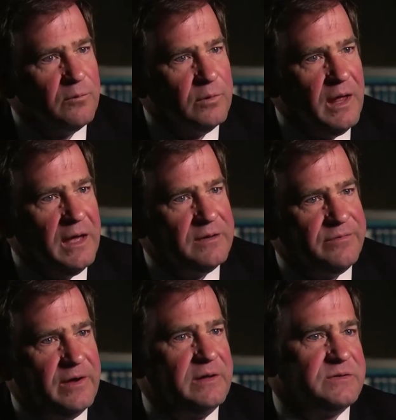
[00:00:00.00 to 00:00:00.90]
We're not
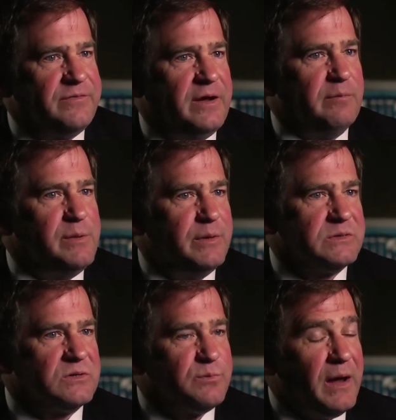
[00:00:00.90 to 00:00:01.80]
defined as a family
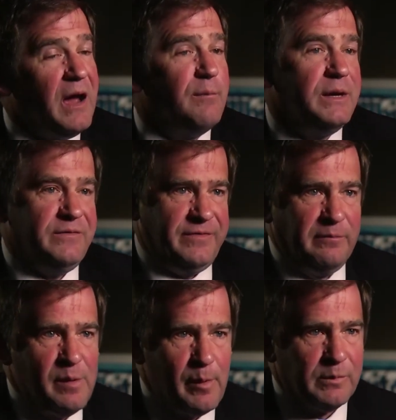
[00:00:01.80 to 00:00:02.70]
business by how many
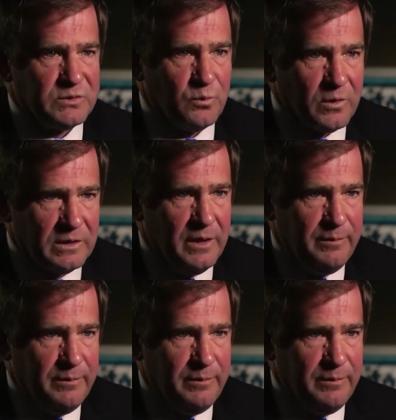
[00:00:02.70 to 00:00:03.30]
family members work in